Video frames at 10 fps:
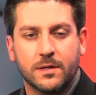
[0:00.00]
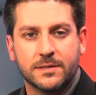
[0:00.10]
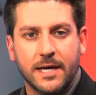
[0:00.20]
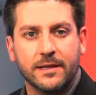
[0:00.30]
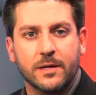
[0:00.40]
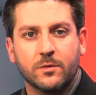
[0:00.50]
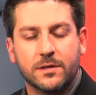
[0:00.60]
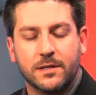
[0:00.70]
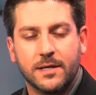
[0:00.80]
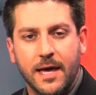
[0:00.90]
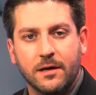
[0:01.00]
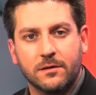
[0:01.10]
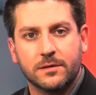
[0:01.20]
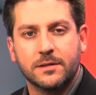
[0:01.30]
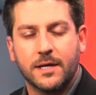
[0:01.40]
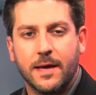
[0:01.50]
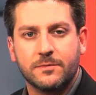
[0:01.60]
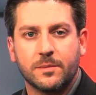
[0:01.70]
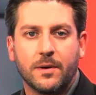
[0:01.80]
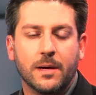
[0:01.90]
sidelined with the ankle and
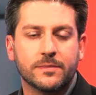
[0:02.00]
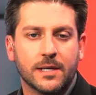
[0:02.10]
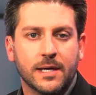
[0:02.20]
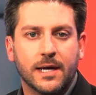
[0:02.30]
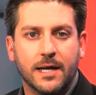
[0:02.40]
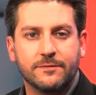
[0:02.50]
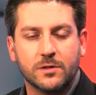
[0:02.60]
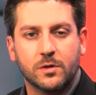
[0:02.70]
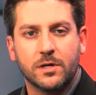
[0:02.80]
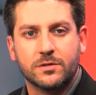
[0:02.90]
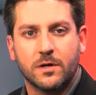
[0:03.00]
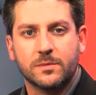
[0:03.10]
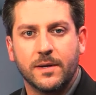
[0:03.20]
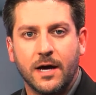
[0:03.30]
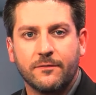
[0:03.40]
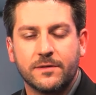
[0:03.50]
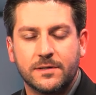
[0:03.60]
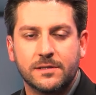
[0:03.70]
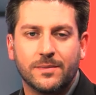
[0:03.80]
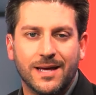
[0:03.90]
hamstring problems, and obviously Julio Jones being out for the season.